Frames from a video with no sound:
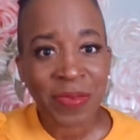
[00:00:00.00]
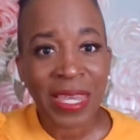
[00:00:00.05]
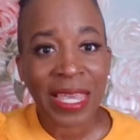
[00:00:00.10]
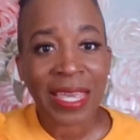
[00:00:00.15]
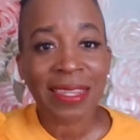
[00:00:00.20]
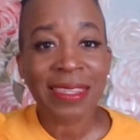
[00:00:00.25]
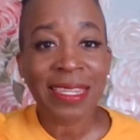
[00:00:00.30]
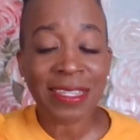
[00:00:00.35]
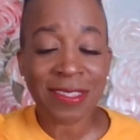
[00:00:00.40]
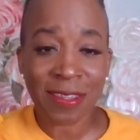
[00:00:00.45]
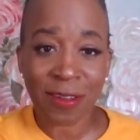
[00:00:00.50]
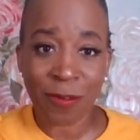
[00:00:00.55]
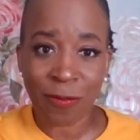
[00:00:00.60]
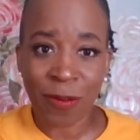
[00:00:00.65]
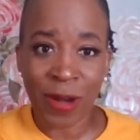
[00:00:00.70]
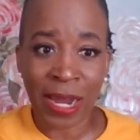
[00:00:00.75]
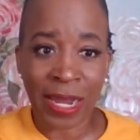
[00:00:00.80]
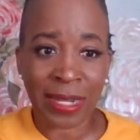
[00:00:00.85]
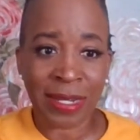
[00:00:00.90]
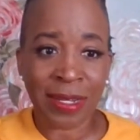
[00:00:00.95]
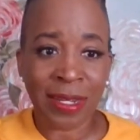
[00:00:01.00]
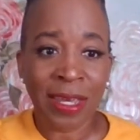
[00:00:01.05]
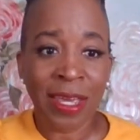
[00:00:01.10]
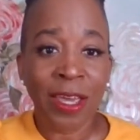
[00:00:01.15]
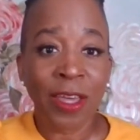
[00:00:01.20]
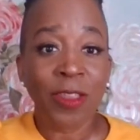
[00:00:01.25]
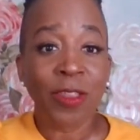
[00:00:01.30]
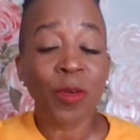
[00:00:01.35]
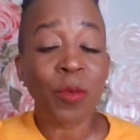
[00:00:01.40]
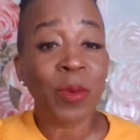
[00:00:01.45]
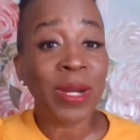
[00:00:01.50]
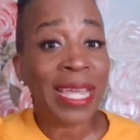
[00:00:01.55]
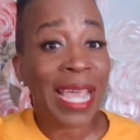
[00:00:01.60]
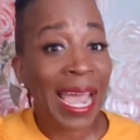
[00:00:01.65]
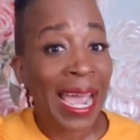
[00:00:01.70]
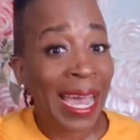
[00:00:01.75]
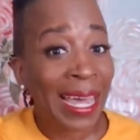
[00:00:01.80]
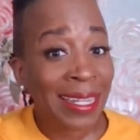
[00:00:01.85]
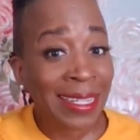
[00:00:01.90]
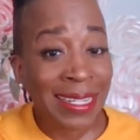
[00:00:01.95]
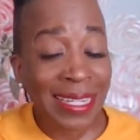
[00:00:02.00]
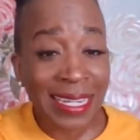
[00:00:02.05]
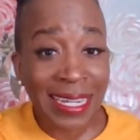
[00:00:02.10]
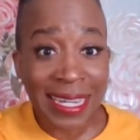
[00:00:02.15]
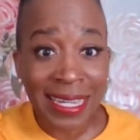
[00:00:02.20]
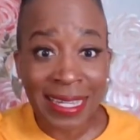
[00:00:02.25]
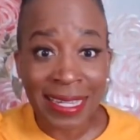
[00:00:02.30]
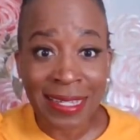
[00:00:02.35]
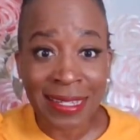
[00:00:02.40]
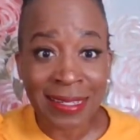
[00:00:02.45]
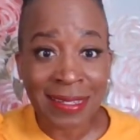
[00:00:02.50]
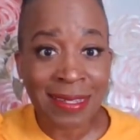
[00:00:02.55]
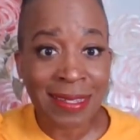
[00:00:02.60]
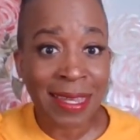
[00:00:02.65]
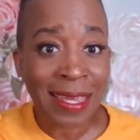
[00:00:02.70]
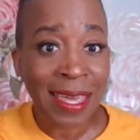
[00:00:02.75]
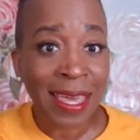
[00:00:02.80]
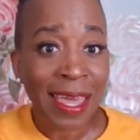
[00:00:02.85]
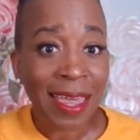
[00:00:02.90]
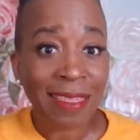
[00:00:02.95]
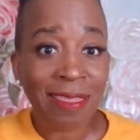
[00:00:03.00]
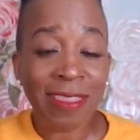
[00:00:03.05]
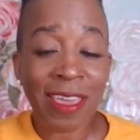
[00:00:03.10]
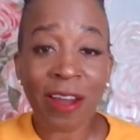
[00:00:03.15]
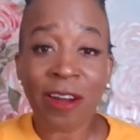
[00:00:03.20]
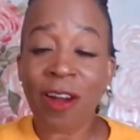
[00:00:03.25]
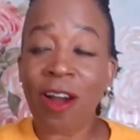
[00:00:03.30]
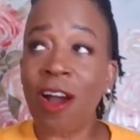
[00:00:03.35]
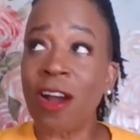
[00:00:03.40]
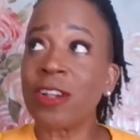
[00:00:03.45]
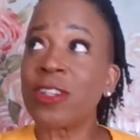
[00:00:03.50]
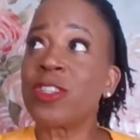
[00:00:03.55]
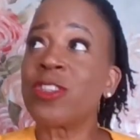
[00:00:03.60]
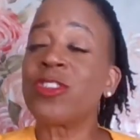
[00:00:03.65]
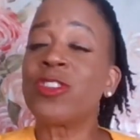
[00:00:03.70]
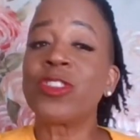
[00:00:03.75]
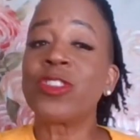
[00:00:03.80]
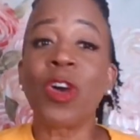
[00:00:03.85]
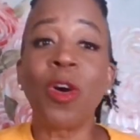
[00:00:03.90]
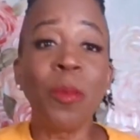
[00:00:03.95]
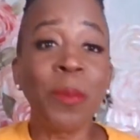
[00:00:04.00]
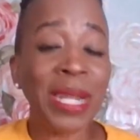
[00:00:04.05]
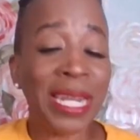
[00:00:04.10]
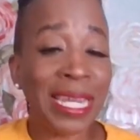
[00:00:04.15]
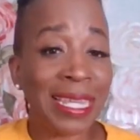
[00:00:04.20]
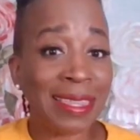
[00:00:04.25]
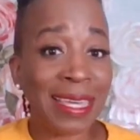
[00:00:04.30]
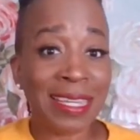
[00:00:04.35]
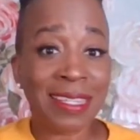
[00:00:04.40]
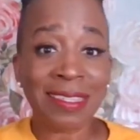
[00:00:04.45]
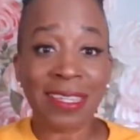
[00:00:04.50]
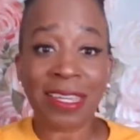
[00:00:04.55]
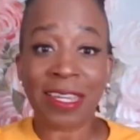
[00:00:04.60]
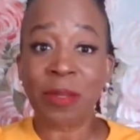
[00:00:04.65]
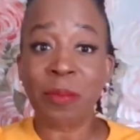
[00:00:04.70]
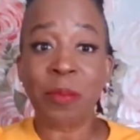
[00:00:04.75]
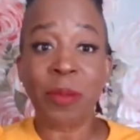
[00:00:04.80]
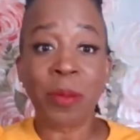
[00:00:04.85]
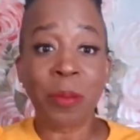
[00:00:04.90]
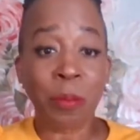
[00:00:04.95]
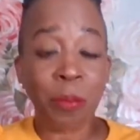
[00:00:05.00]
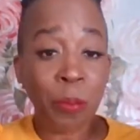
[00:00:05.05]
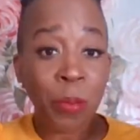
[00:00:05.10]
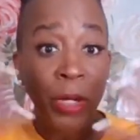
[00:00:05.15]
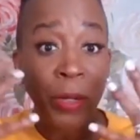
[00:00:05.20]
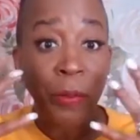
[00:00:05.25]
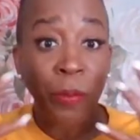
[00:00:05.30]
Listen, friend, the reality is there are so many things that can put